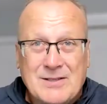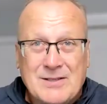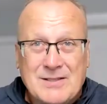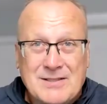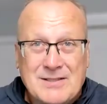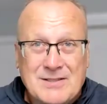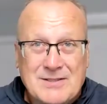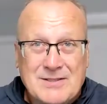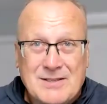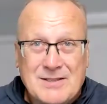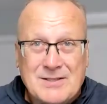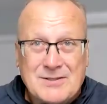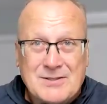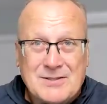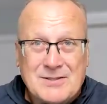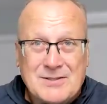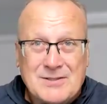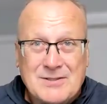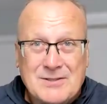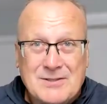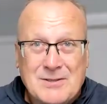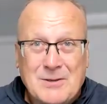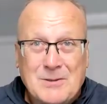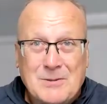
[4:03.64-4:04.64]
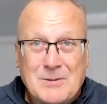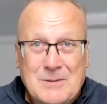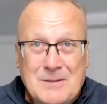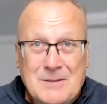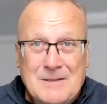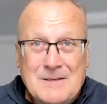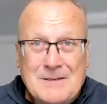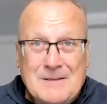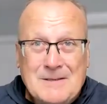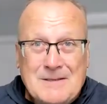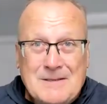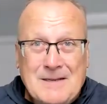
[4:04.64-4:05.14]
good decision. So,
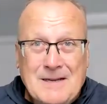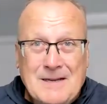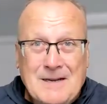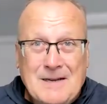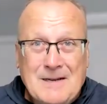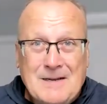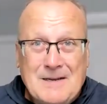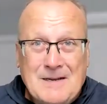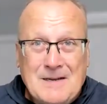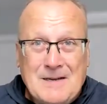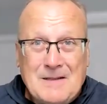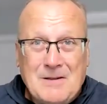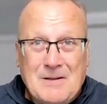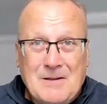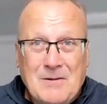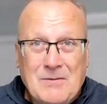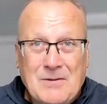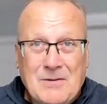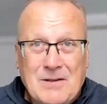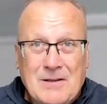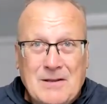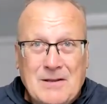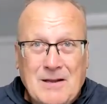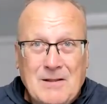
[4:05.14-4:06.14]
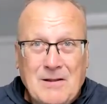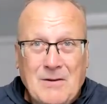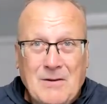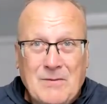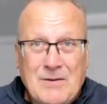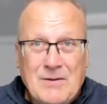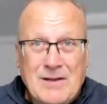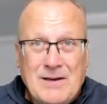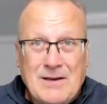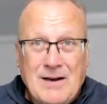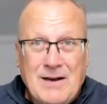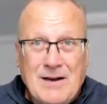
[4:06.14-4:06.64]
yeah, I love
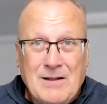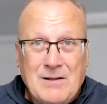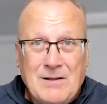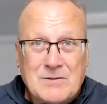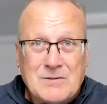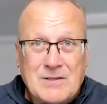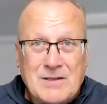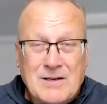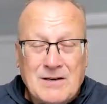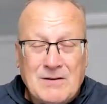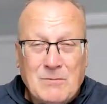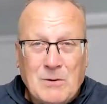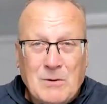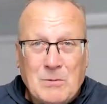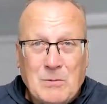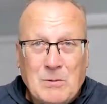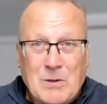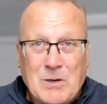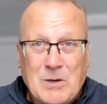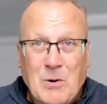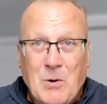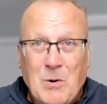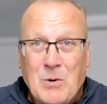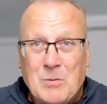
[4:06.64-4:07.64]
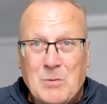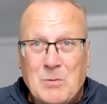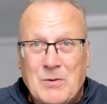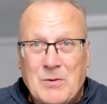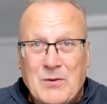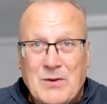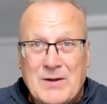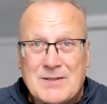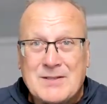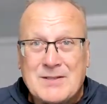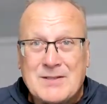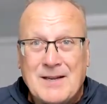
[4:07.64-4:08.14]
the analogy and where we're going
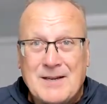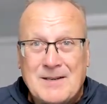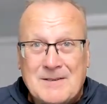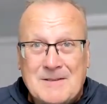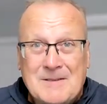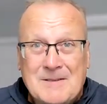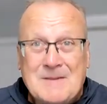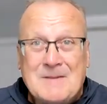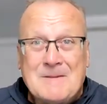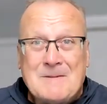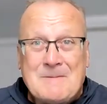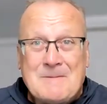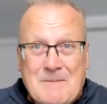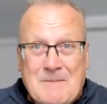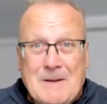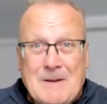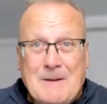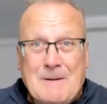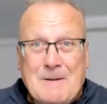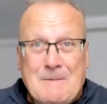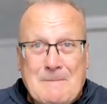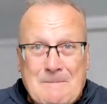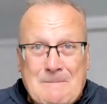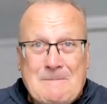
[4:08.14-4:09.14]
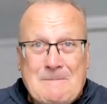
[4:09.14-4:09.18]
with this thing. Yeah,